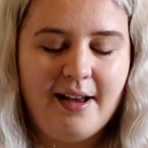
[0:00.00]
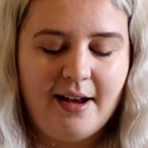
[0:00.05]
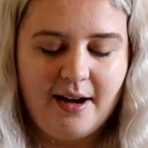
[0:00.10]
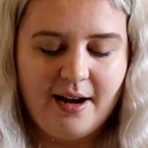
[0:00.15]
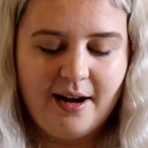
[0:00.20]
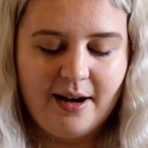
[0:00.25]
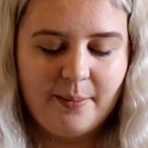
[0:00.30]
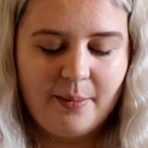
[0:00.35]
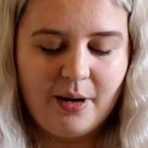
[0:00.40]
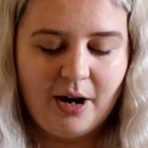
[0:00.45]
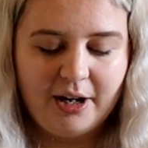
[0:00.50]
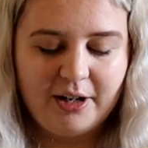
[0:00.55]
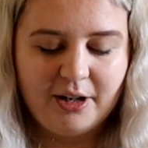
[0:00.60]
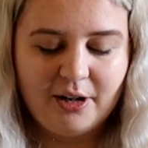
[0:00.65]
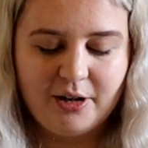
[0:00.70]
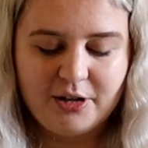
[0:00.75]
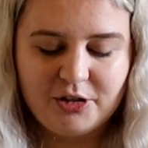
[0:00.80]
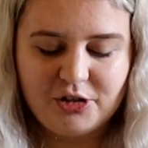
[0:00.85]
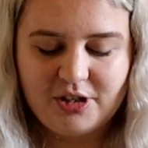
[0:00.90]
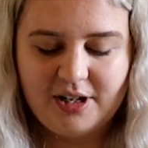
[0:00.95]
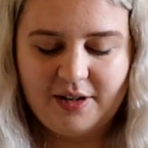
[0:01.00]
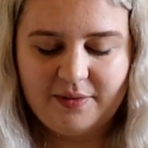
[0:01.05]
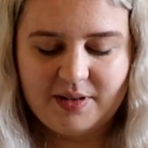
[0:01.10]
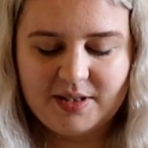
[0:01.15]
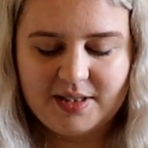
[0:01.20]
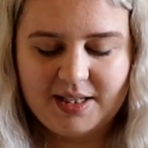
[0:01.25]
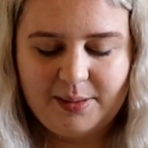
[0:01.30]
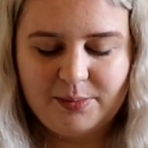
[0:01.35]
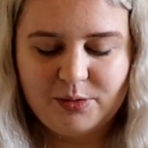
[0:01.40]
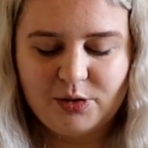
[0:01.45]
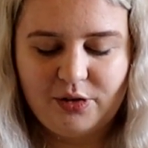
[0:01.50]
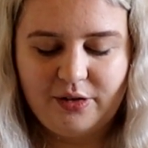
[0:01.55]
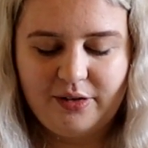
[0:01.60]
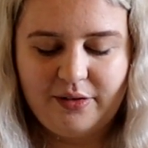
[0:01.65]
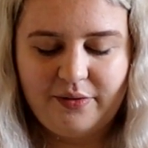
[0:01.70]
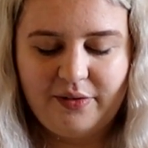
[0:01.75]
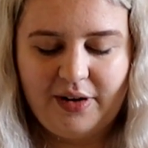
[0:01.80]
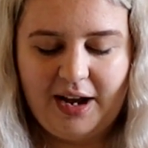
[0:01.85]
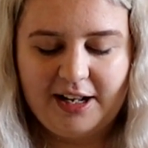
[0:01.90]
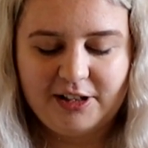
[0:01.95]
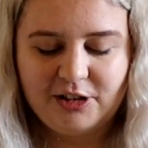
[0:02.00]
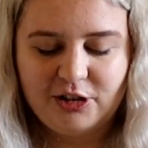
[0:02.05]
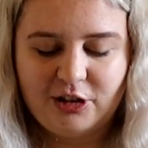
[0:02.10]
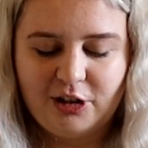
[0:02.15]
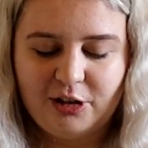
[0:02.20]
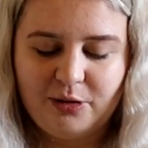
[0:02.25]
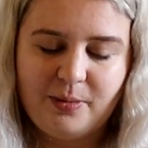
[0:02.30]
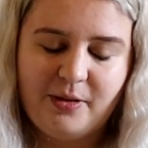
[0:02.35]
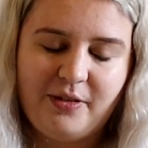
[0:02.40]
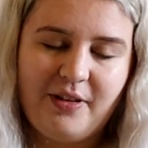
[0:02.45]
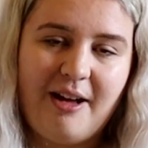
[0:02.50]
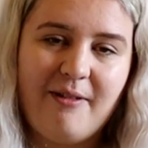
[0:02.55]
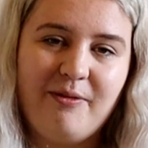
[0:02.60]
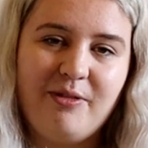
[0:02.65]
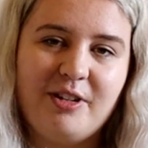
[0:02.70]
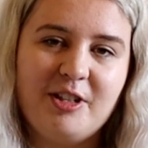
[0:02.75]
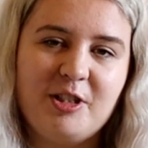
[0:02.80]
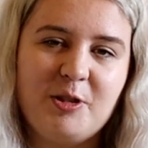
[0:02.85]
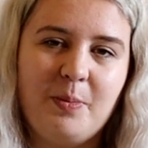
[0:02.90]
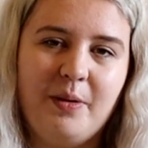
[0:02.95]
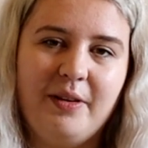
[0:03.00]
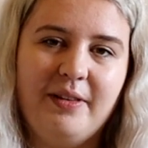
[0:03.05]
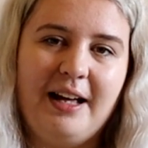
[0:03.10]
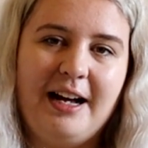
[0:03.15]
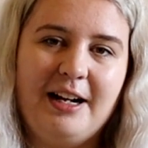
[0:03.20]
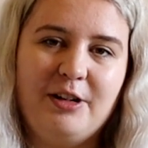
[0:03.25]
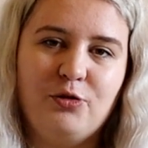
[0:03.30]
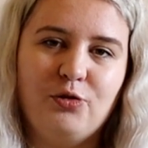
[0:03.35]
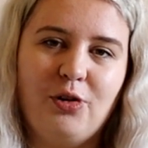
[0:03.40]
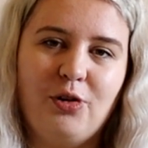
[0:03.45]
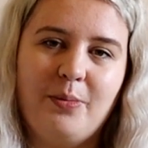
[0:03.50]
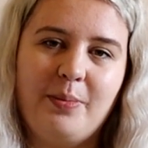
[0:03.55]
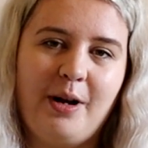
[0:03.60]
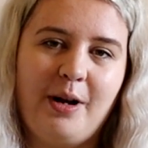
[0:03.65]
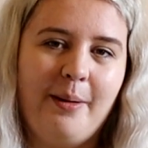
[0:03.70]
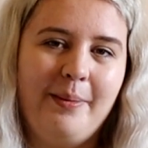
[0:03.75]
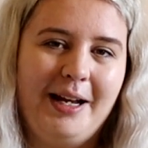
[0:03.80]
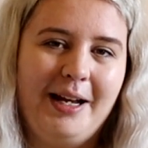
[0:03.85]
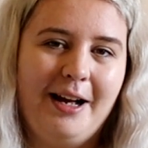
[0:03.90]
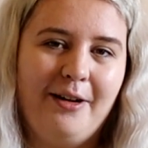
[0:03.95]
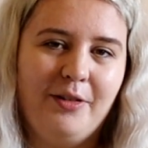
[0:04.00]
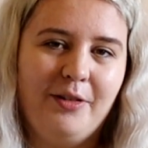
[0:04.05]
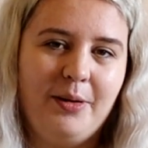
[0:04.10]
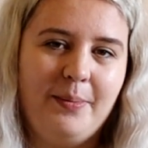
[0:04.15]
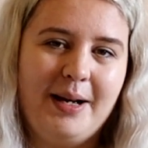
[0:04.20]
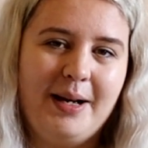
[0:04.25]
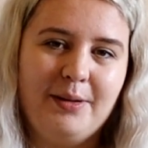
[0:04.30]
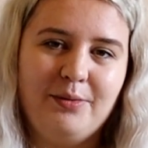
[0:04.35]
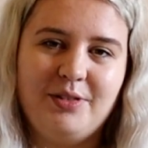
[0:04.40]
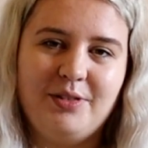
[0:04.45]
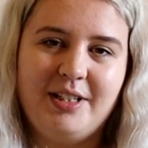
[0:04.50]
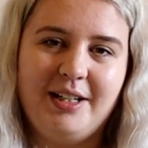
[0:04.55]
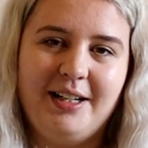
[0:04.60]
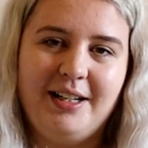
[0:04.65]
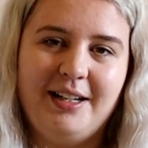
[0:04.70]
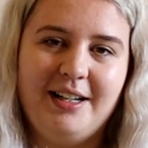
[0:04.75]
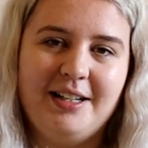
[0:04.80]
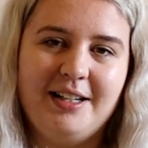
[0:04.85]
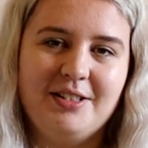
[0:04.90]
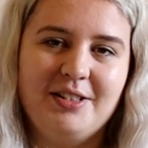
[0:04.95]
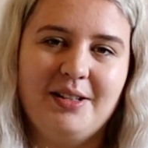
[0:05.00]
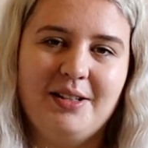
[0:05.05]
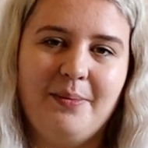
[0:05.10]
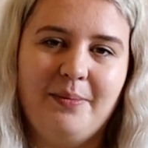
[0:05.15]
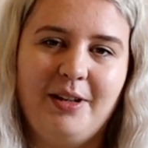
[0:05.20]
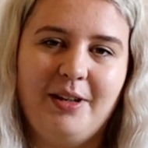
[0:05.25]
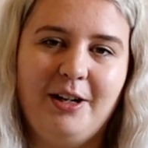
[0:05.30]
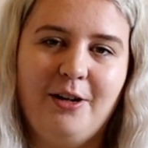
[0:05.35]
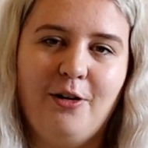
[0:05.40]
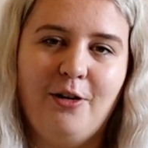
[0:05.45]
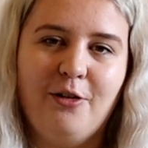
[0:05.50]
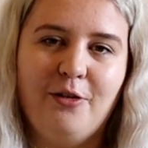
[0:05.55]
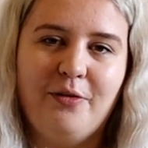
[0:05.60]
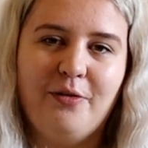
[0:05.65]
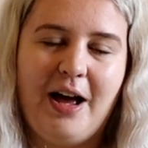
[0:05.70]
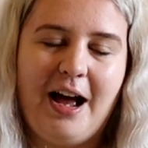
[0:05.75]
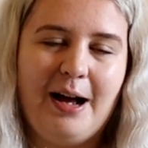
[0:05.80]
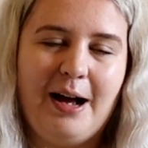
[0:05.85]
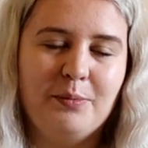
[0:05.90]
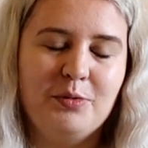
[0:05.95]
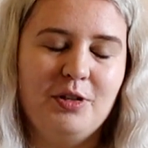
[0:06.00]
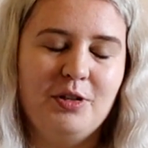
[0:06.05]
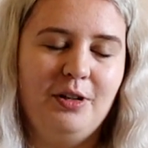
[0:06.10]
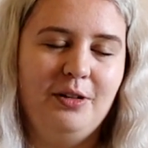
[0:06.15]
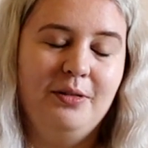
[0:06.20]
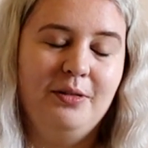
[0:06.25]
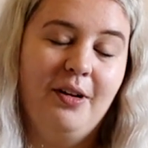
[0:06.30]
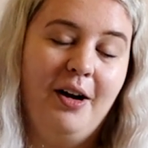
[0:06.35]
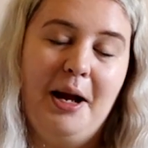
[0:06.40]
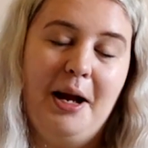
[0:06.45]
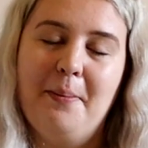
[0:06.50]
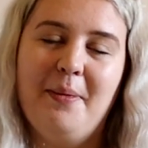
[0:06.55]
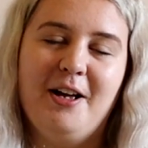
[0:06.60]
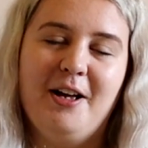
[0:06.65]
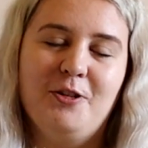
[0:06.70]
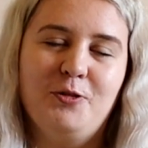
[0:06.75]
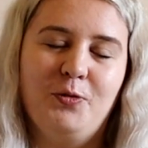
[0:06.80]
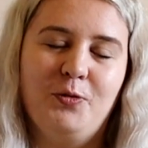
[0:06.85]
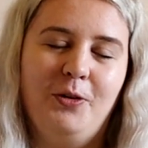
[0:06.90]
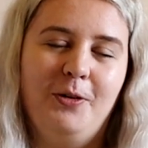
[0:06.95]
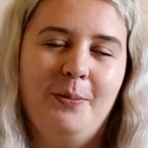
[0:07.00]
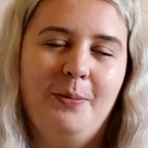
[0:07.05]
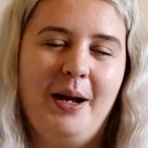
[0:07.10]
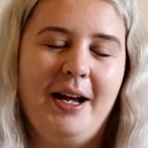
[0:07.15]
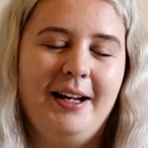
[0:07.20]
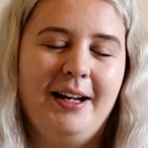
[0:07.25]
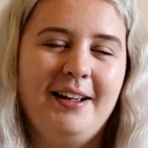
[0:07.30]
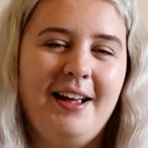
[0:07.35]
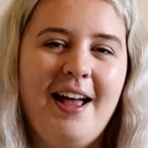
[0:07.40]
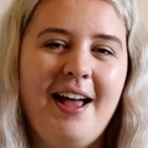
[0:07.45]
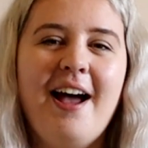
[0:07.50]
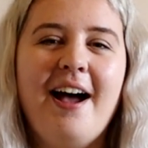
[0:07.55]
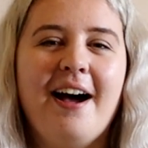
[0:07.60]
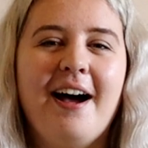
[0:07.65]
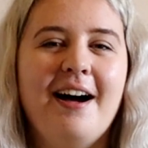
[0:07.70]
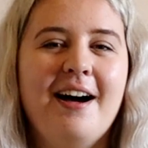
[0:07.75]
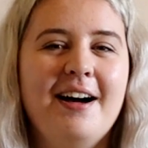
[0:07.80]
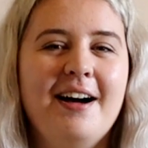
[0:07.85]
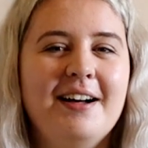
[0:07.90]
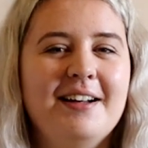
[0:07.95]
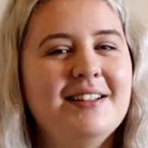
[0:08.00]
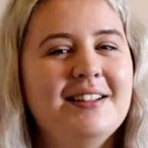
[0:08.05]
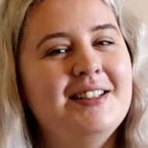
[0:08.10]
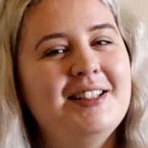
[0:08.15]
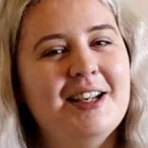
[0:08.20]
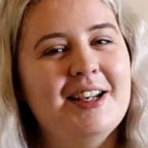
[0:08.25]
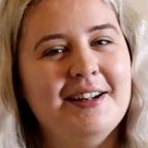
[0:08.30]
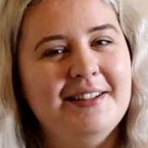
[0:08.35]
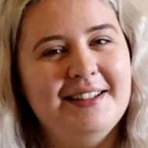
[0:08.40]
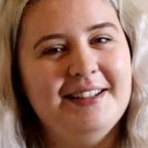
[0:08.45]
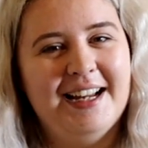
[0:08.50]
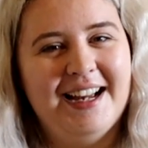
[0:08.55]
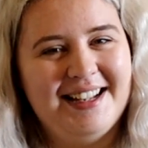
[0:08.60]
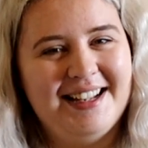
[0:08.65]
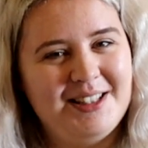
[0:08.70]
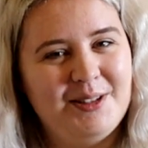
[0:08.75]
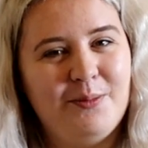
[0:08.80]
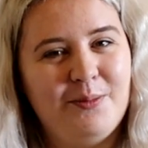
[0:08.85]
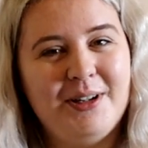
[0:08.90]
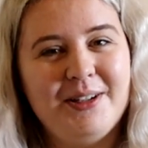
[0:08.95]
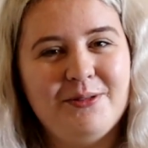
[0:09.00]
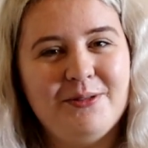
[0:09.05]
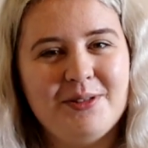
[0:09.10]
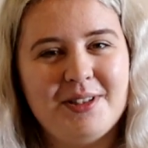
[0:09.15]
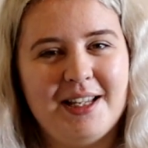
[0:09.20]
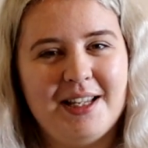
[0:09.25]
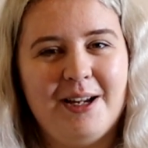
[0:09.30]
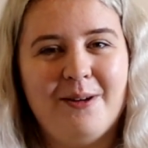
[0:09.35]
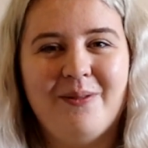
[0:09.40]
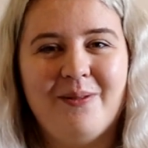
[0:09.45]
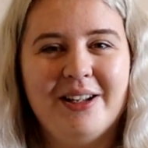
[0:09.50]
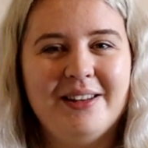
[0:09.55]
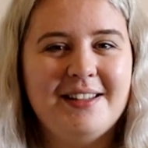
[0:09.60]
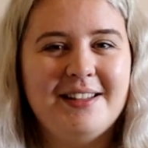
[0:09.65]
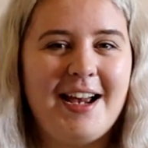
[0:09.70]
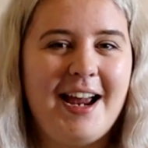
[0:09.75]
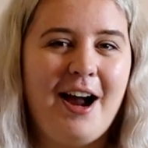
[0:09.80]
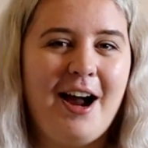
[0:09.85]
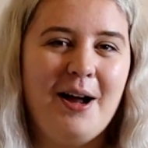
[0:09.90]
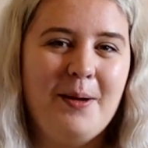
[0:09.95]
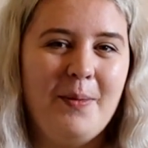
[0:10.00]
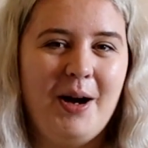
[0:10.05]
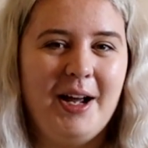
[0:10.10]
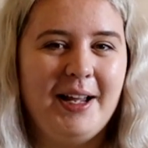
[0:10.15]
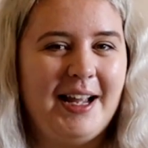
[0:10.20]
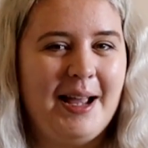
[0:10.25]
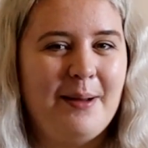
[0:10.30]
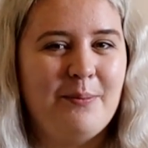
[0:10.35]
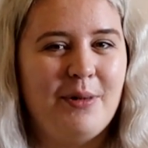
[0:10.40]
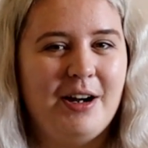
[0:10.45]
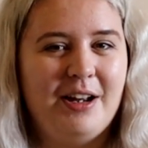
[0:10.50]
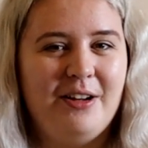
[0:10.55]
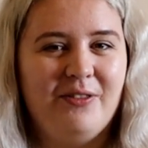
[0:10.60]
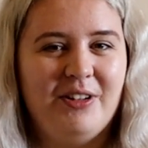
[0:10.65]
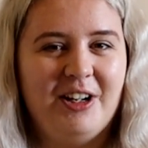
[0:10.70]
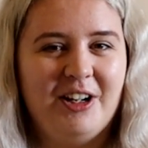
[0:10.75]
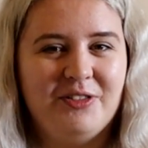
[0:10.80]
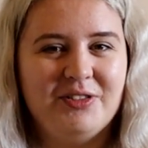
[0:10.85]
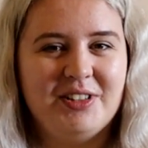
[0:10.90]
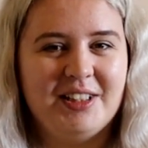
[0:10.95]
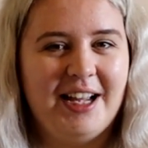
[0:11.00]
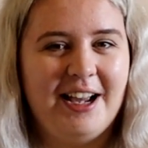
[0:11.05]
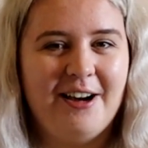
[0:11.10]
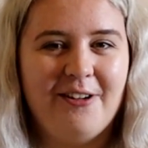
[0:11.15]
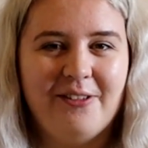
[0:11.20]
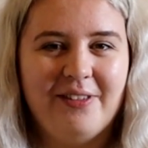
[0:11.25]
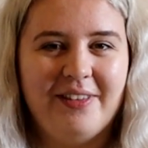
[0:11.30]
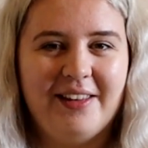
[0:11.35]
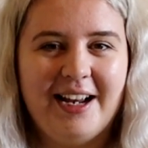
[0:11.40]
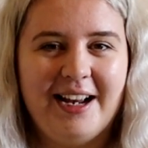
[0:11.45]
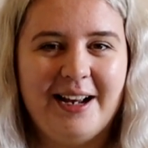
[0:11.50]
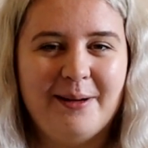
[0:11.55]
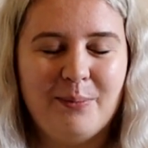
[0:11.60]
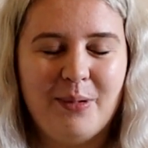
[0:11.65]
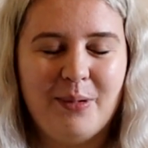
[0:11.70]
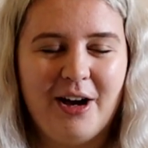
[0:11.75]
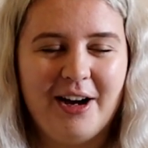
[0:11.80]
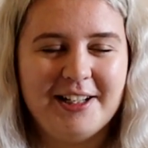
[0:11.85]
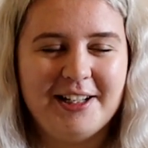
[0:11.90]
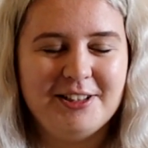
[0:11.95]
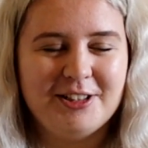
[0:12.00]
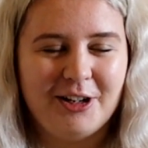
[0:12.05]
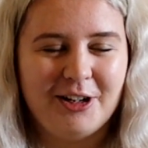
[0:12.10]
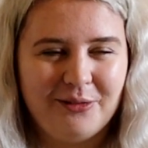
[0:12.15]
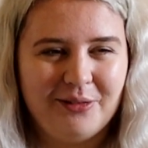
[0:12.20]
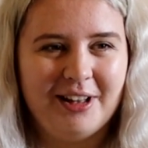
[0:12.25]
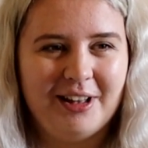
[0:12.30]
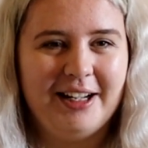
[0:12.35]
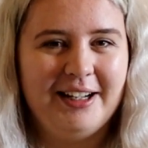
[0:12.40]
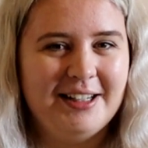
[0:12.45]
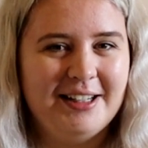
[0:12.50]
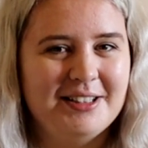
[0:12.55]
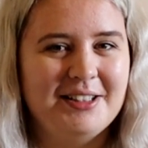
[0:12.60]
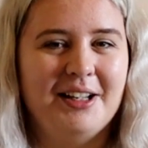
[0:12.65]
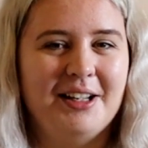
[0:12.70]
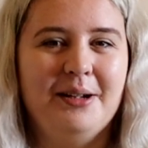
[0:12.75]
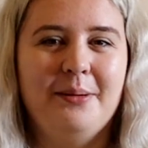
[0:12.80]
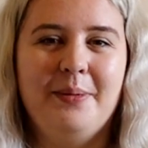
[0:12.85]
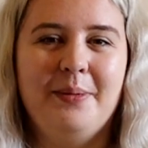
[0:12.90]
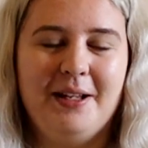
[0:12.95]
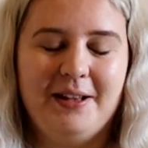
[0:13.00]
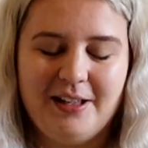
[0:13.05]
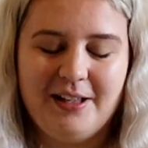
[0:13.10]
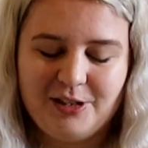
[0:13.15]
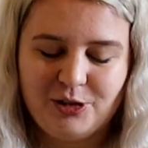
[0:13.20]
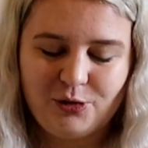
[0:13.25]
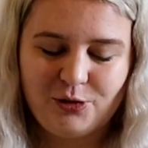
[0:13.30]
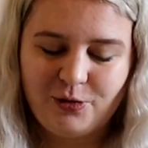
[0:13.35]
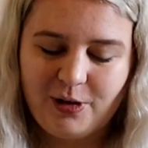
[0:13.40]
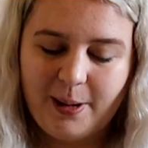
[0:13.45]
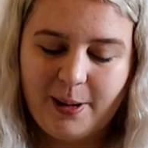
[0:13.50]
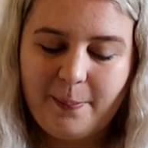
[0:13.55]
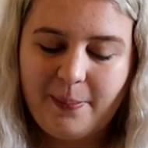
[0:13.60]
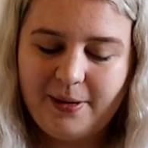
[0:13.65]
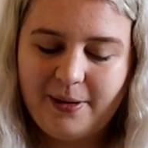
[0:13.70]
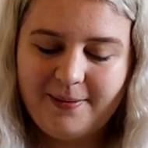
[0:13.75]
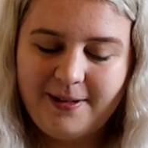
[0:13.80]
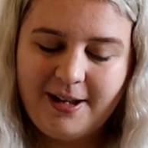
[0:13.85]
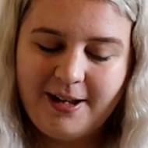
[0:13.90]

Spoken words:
I know I should have the same sort of attitude with Everest, but that drop coming out the mountain is something of absolute nightmares for me. So yes, we will see. One day I might get brave enough to get on there, but I don't think it's going to be this trip.